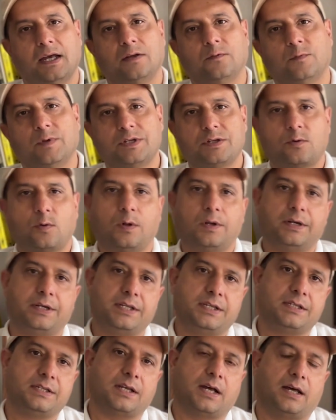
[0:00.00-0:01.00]
and which
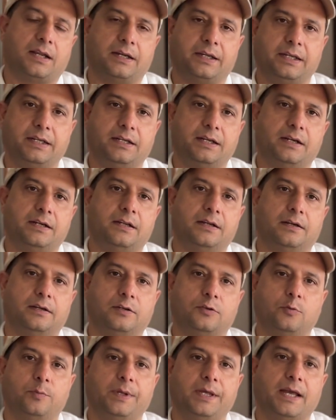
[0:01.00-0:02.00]
qualities are needed
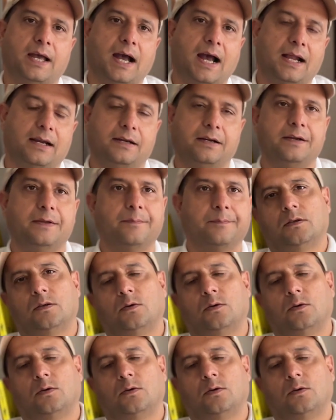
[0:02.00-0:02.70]
to be added.